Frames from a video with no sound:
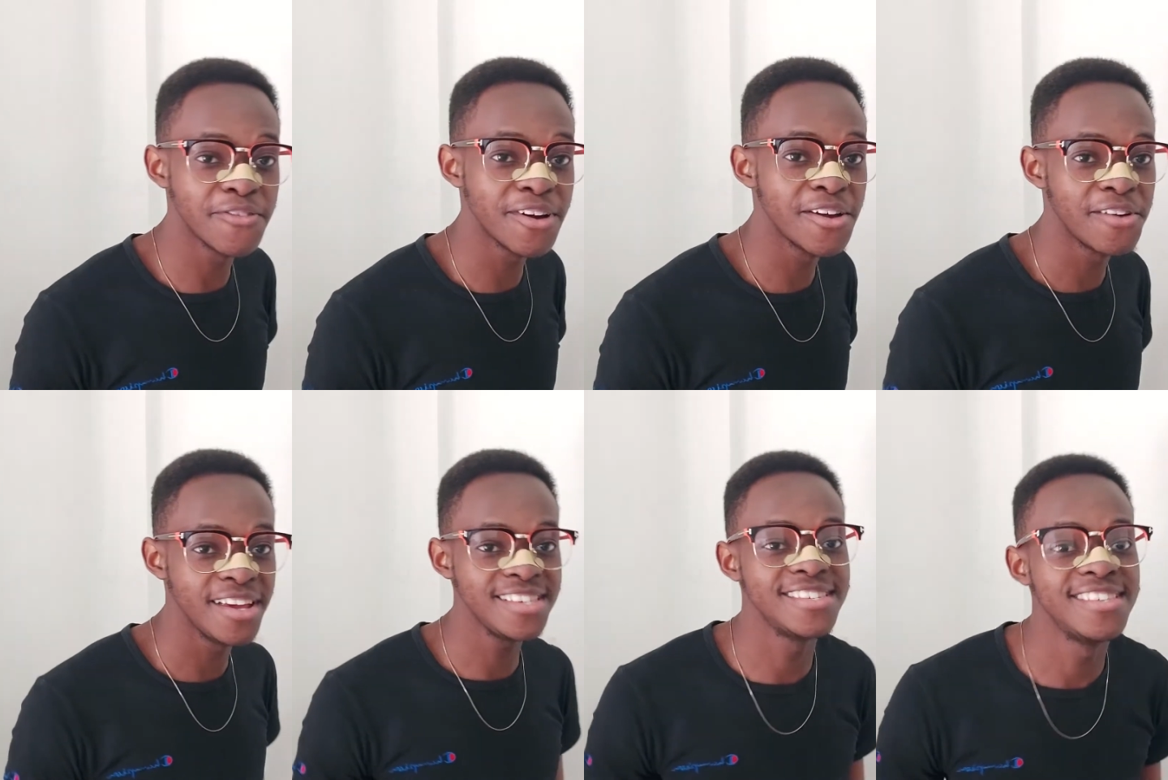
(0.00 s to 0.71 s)
before a
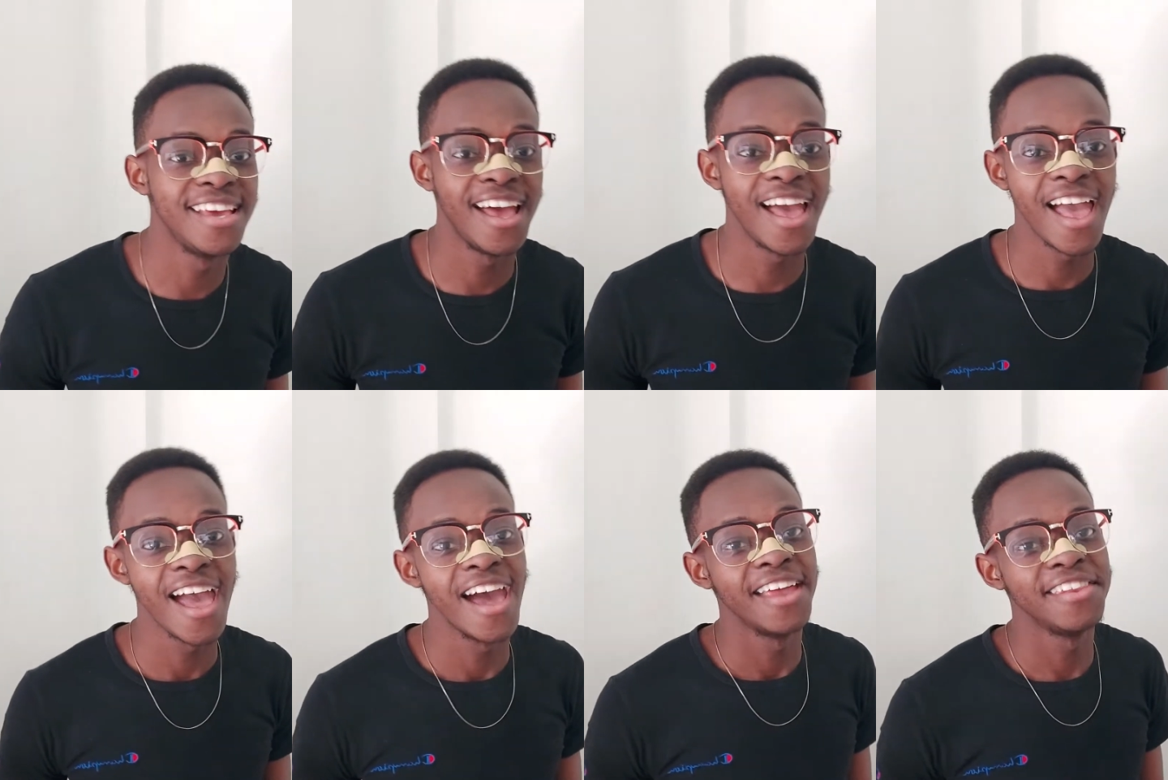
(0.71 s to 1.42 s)
race?
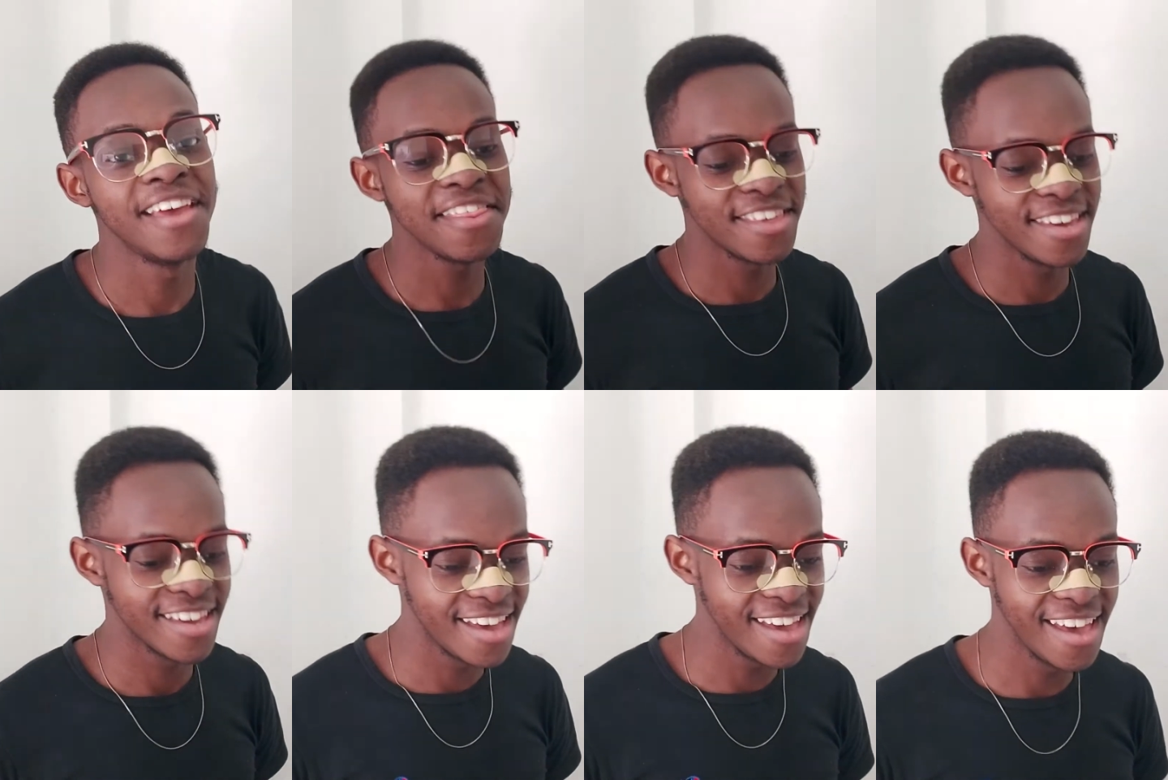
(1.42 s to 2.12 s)

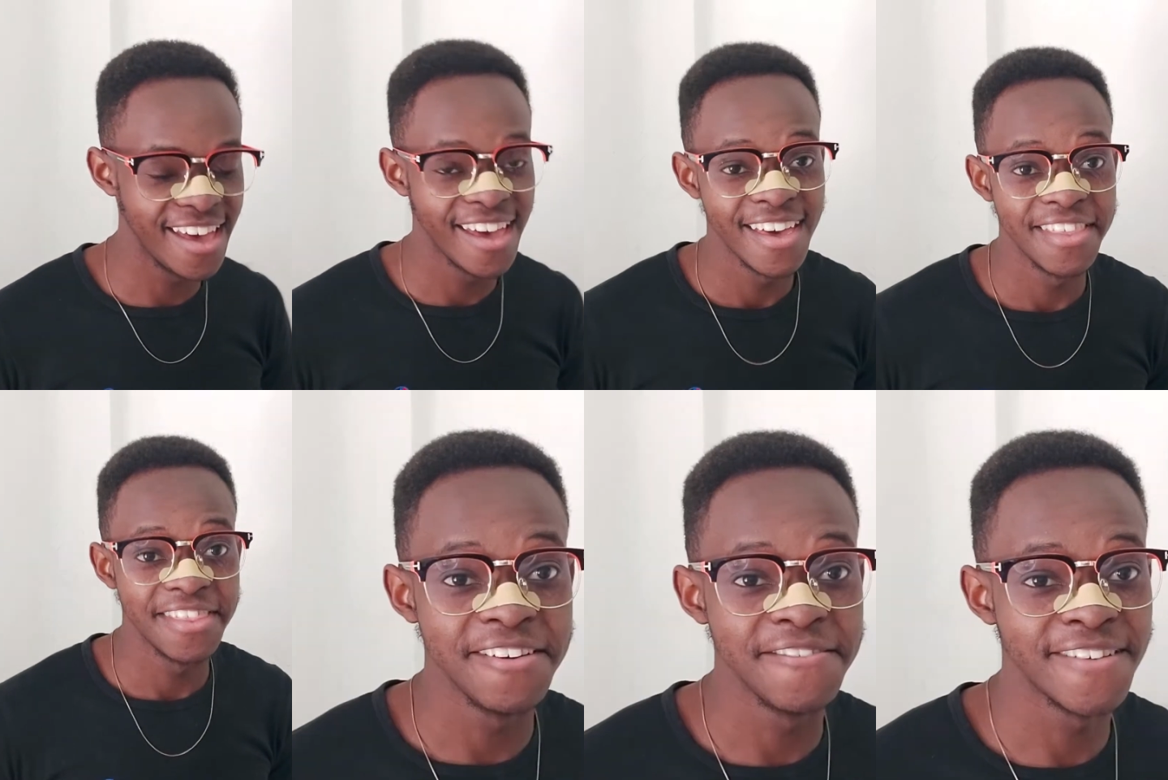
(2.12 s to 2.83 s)
Nothing.
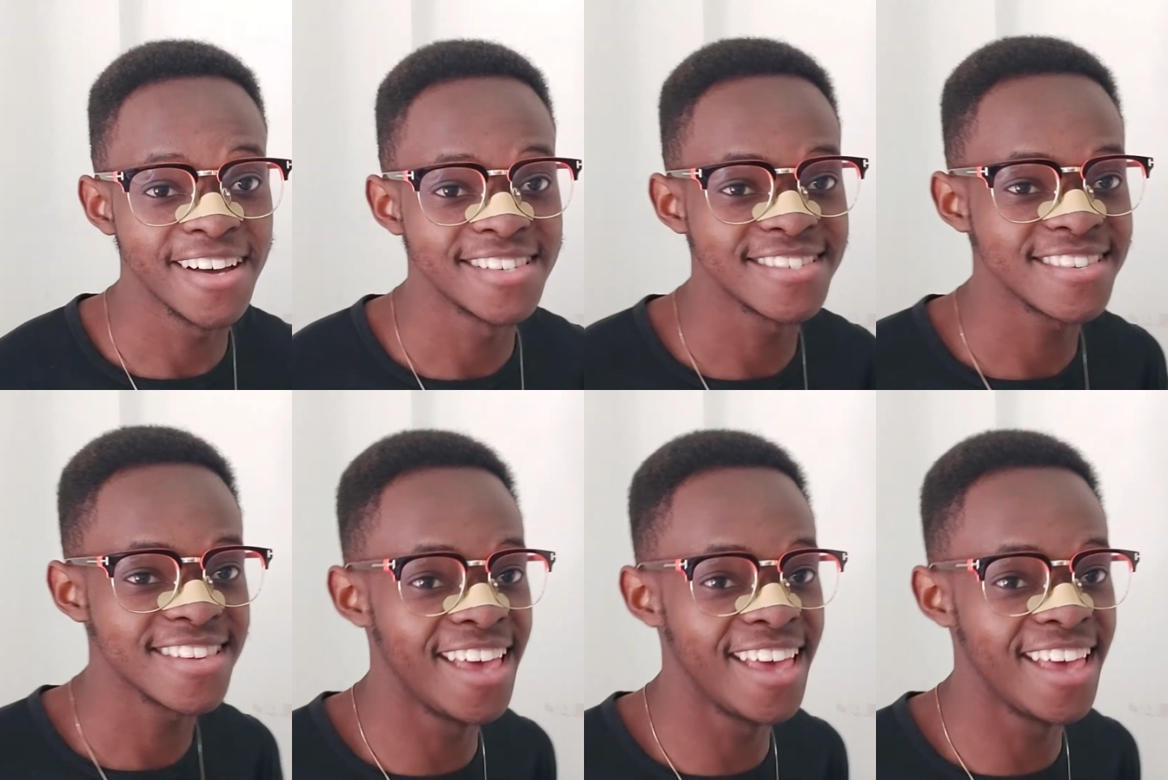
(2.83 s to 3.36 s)
They fast.